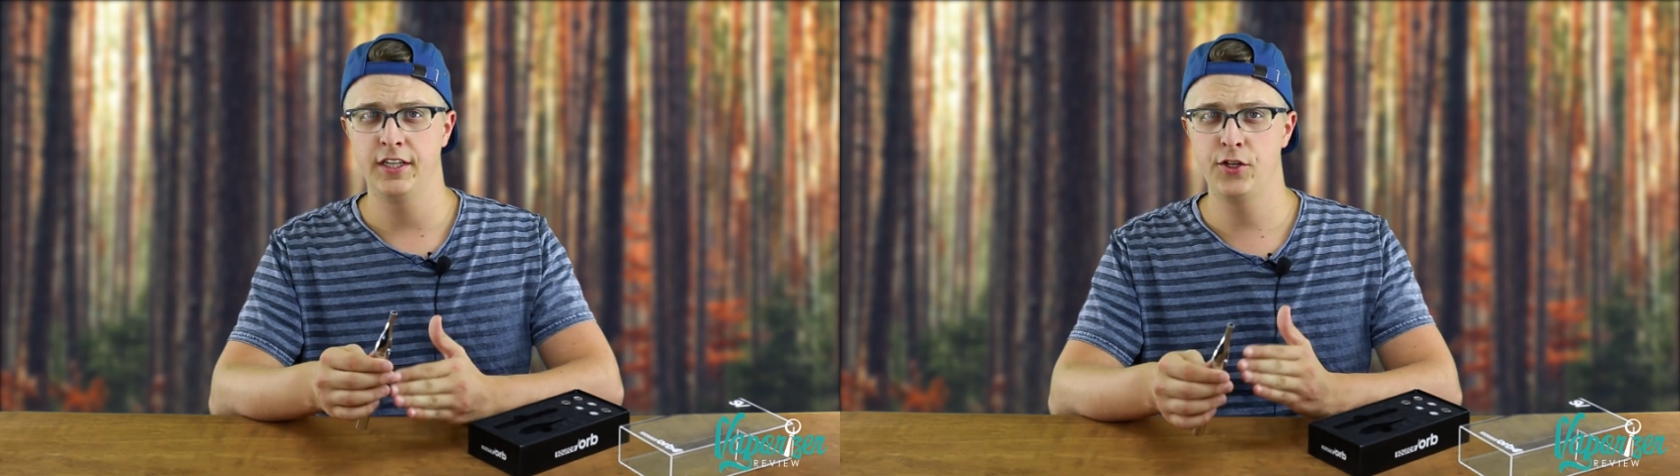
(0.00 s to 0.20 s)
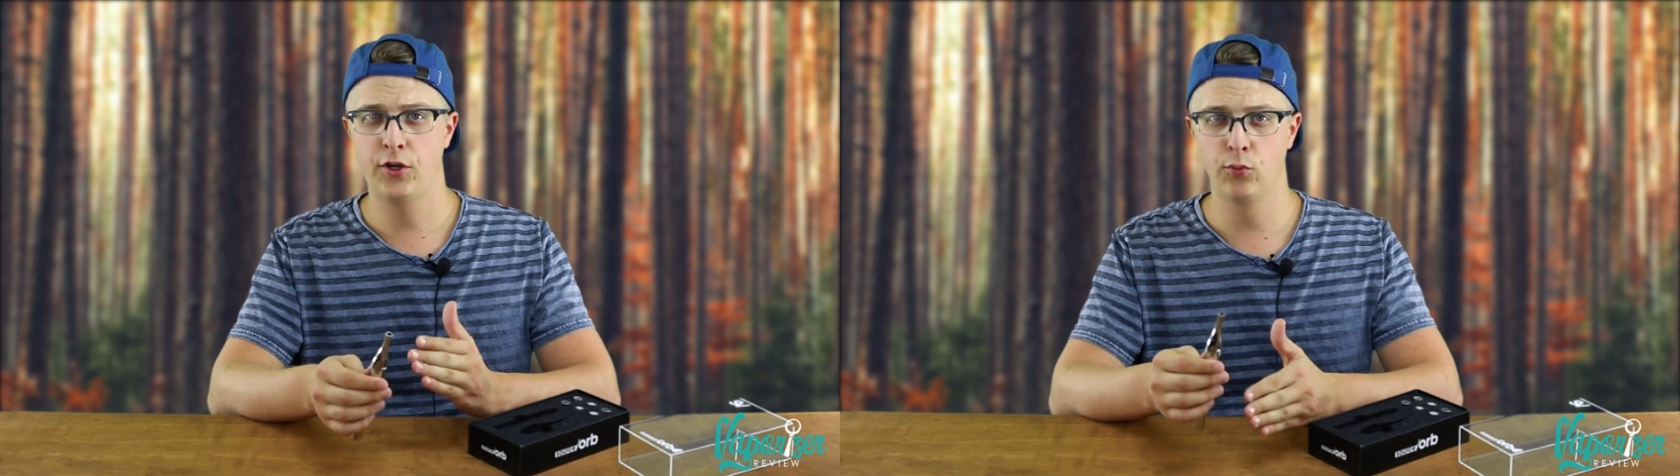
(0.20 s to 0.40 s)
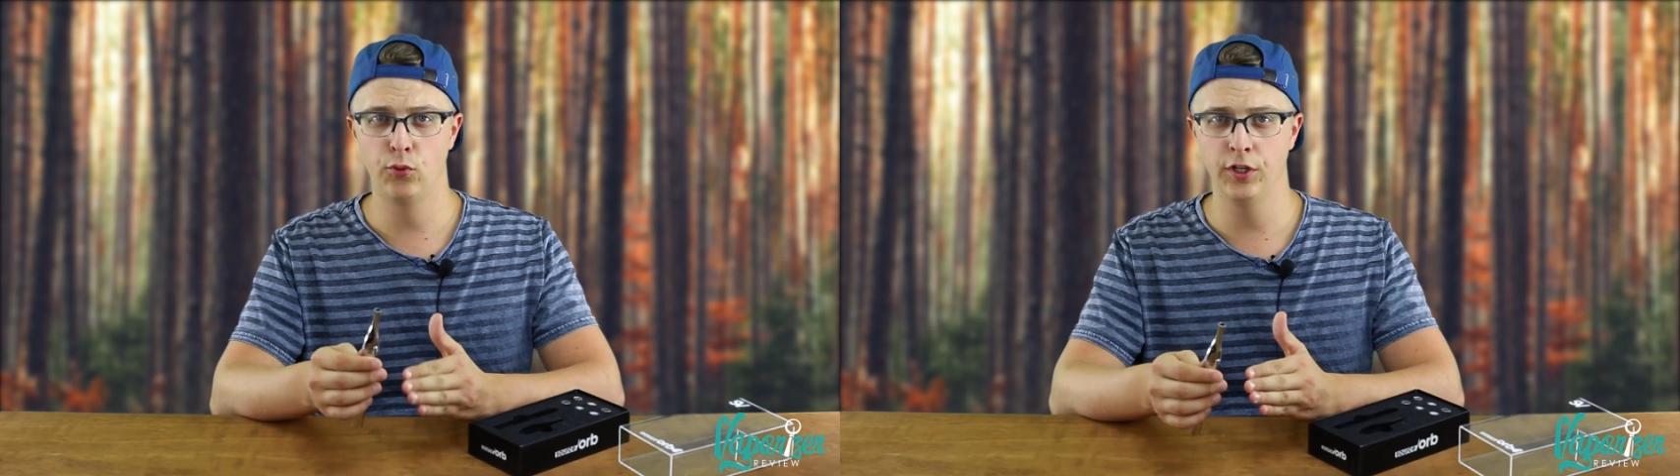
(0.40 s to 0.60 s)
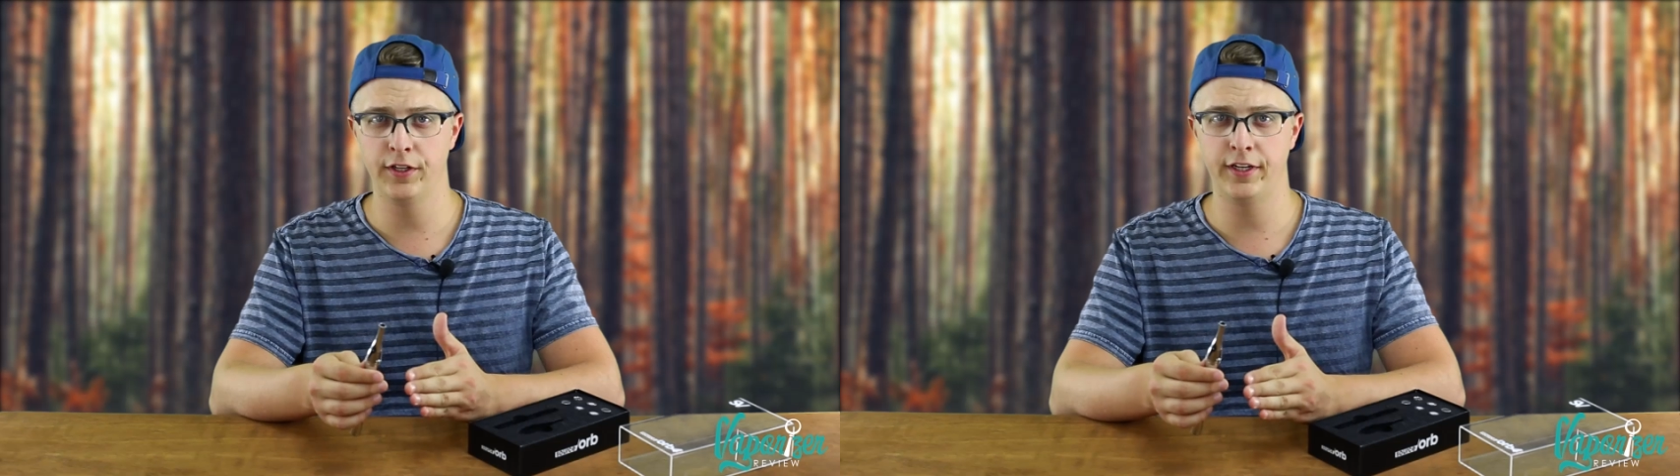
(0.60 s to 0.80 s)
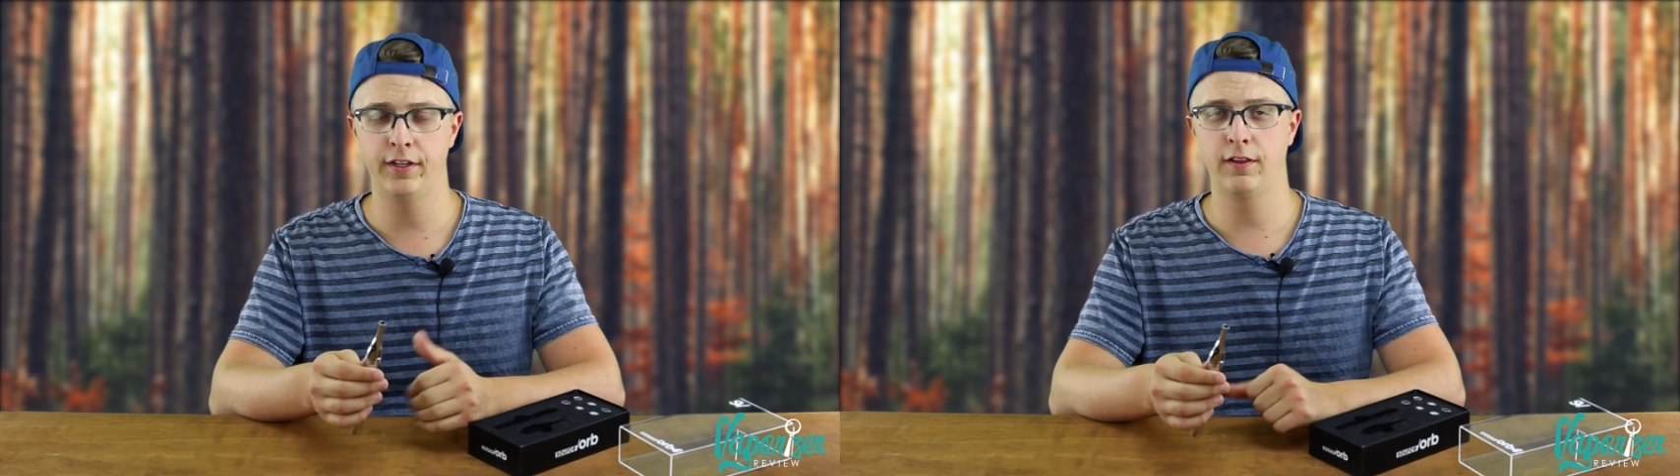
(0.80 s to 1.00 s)
you can
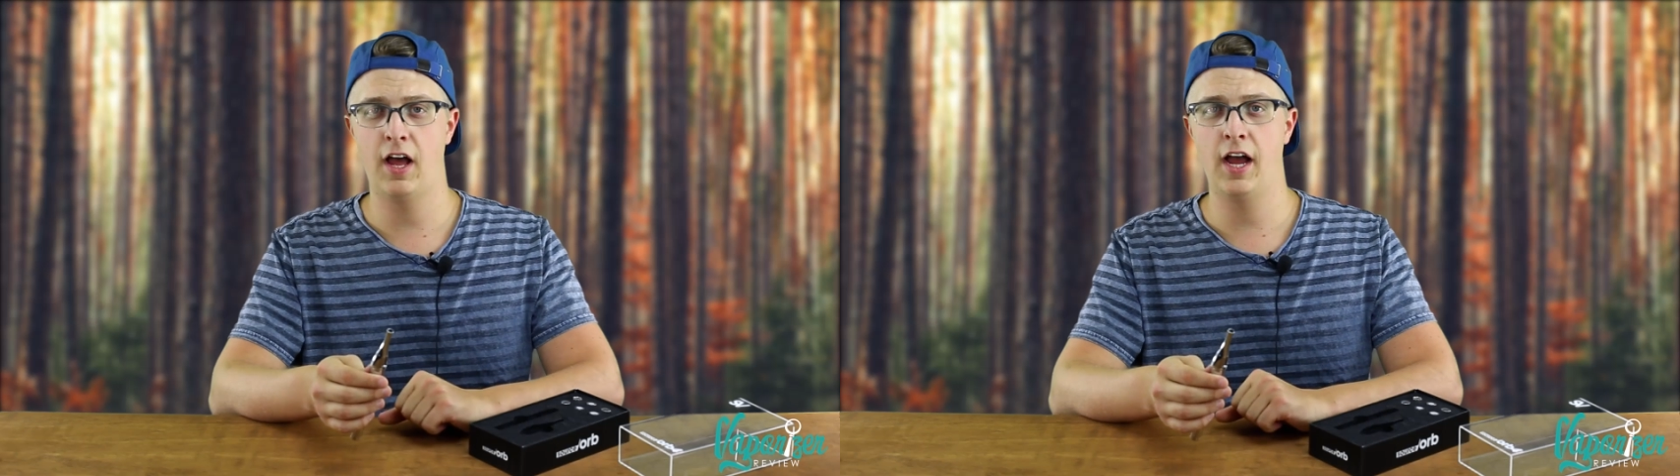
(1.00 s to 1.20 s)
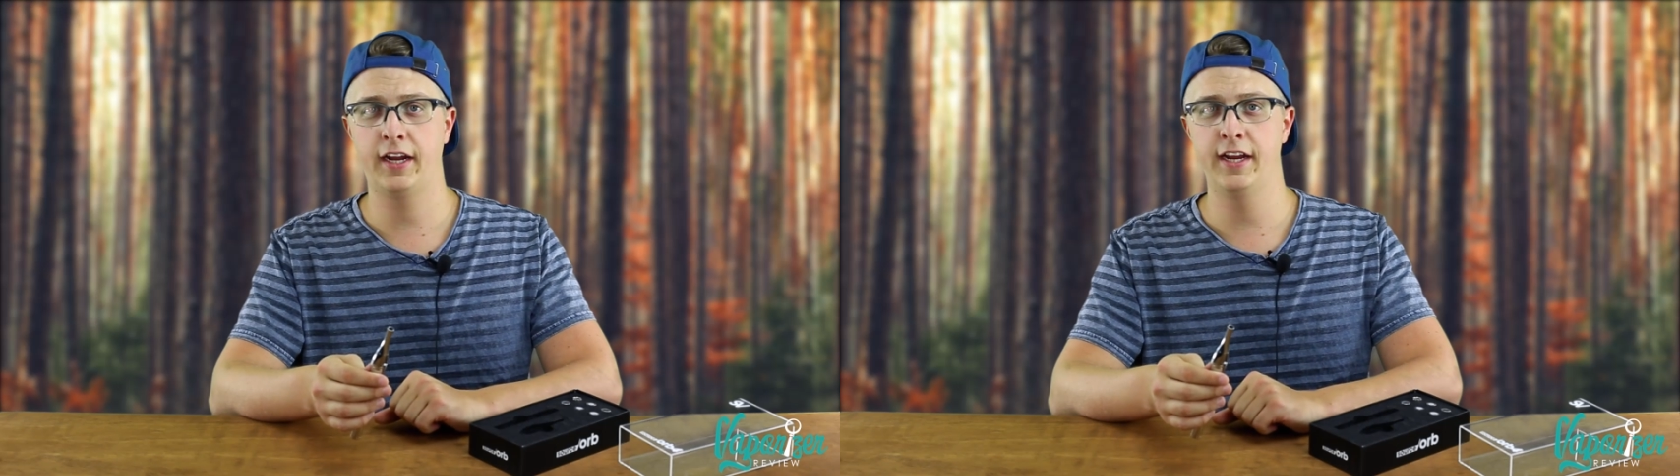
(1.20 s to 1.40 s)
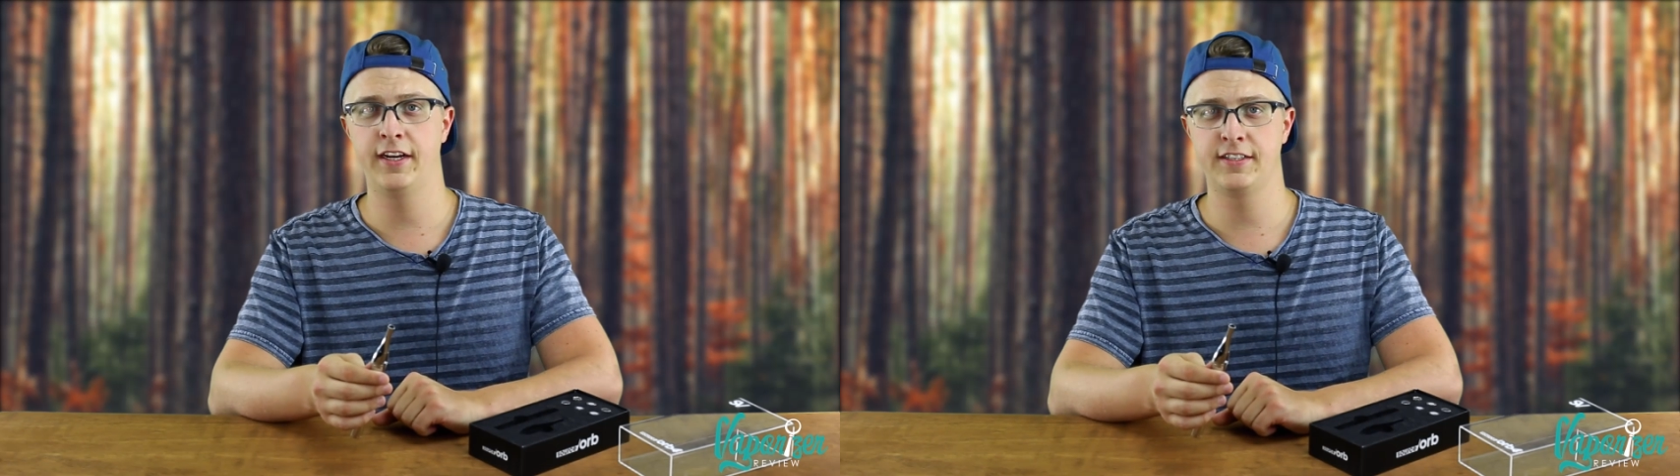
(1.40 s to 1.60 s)
really lock in